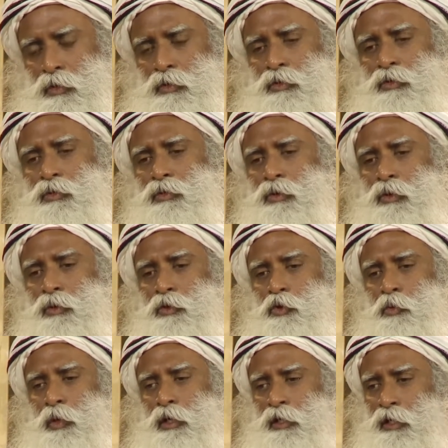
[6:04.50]
you know
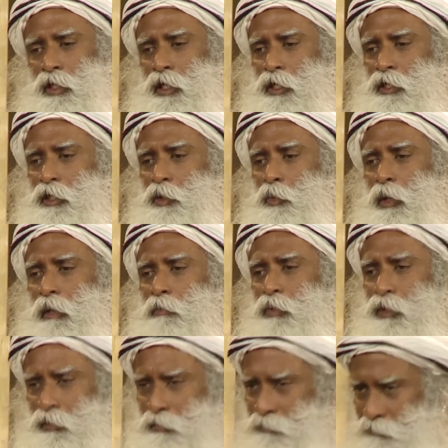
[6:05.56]
you will turn it into
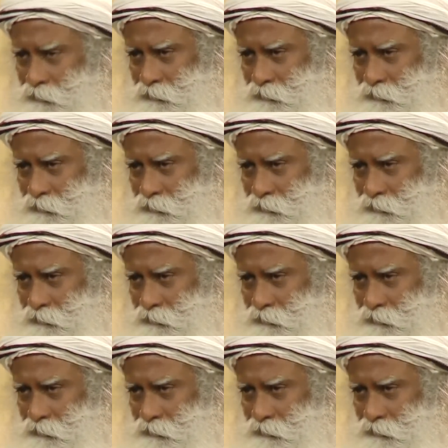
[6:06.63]
well-being.